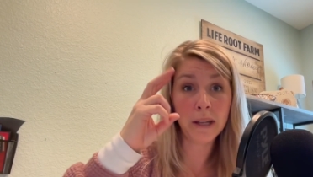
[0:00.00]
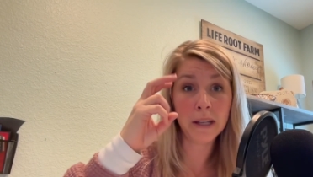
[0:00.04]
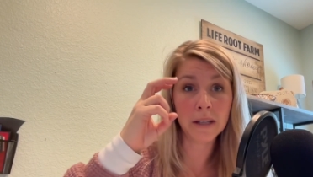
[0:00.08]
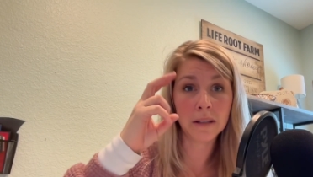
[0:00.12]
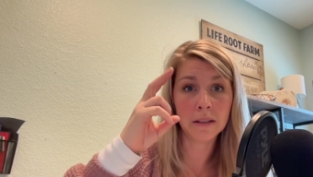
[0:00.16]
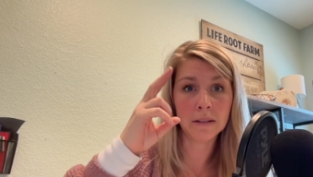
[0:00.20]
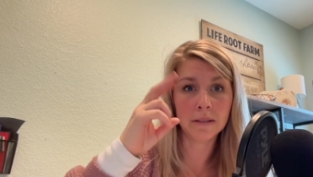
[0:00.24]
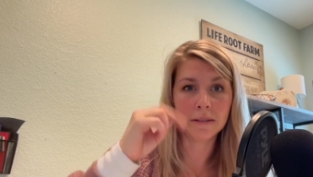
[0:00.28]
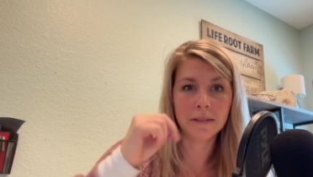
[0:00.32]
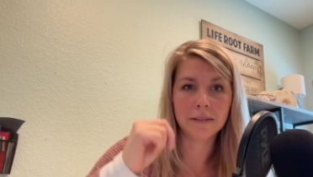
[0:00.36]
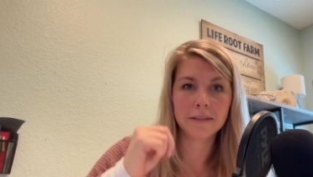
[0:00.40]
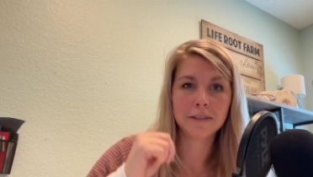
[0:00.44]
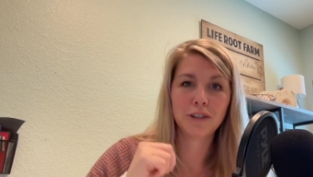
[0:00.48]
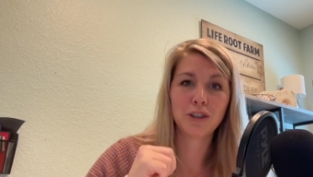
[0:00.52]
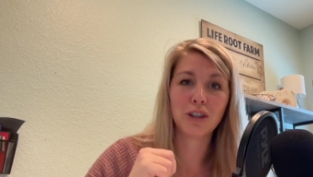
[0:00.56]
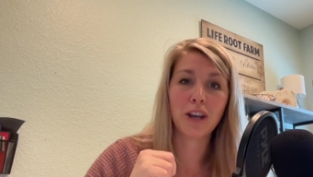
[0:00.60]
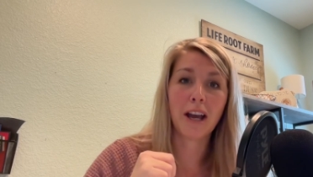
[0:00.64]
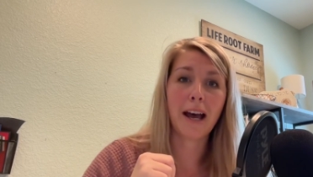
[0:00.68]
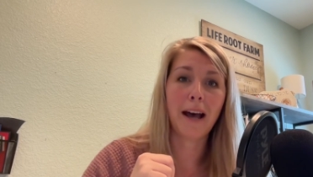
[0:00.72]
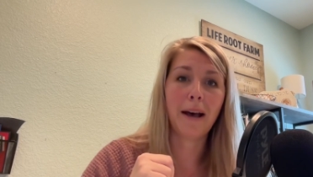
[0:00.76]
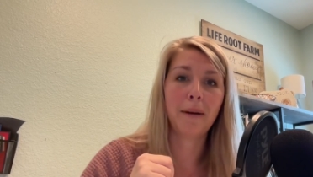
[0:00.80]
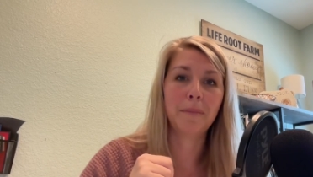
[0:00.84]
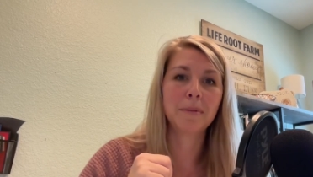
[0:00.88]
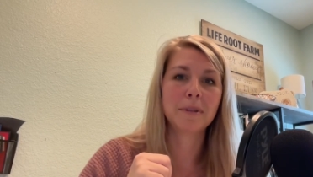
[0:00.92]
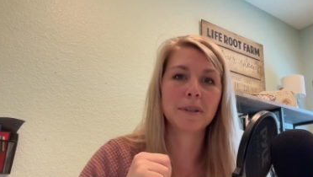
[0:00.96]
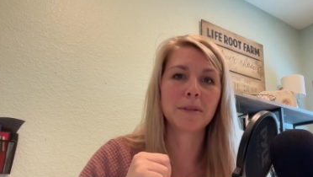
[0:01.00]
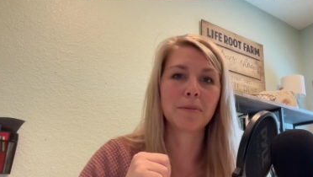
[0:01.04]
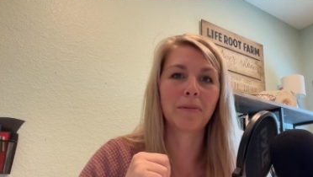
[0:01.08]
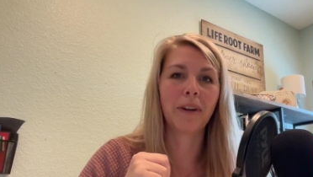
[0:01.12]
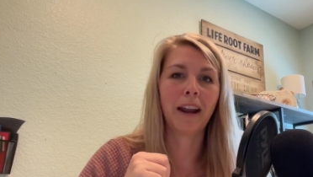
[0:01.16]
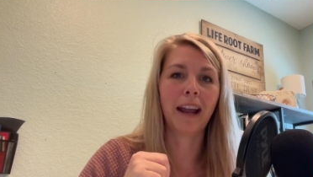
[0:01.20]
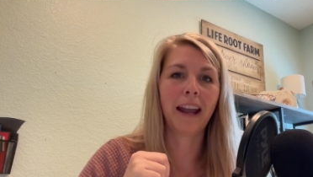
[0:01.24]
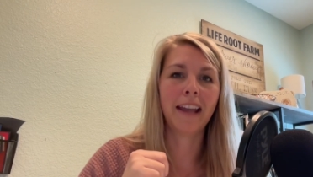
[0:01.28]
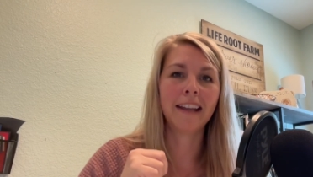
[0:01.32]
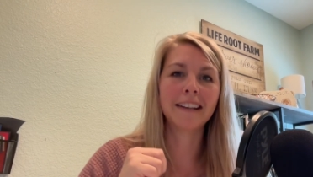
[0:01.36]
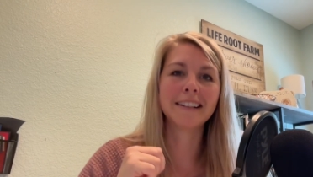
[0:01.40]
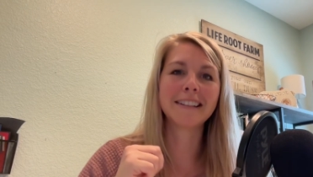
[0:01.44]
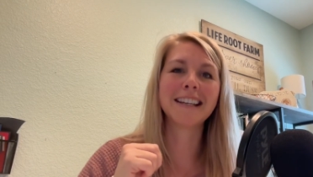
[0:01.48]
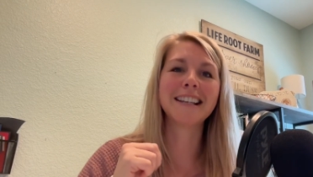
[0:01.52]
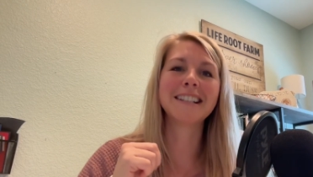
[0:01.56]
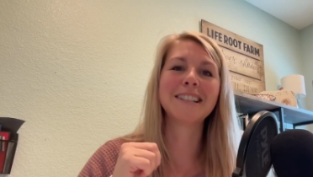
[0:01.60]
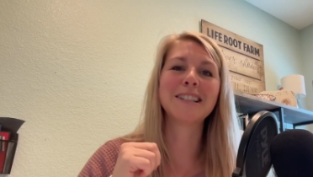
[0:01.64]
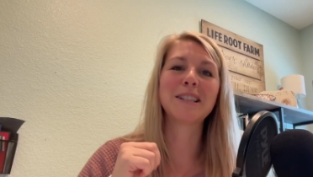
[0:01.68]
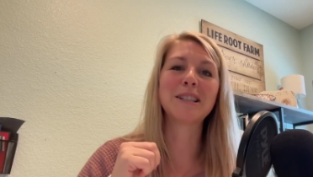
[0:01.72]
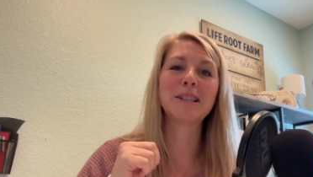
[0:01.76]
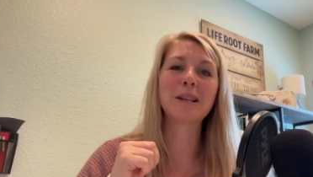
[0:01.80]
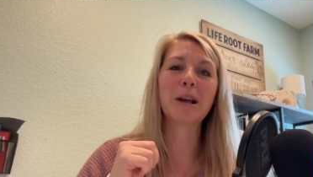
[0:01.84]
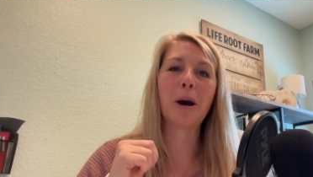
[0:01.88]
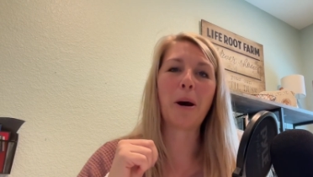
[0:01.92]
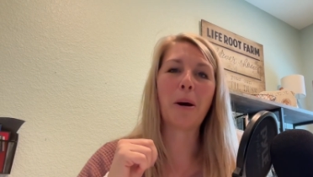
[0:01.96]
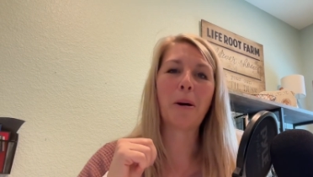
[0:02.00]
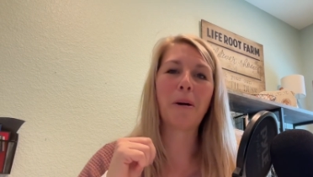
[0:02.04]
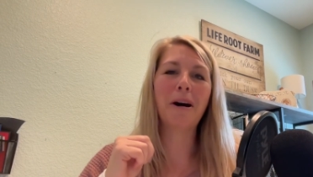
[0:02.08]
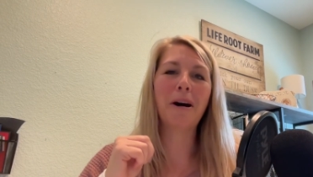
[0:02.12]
real jobs, right? And